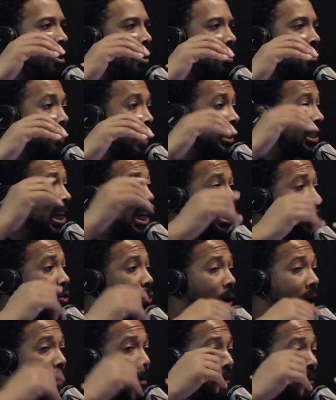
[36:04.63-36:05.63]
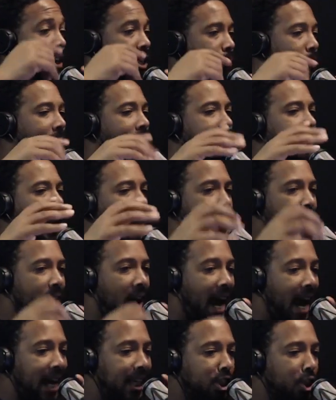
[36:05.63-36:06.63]
Especially Instagram and Facebook. They
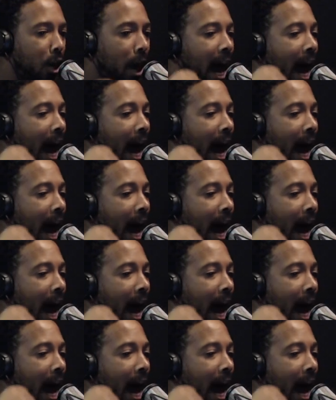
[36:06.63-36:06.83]
find your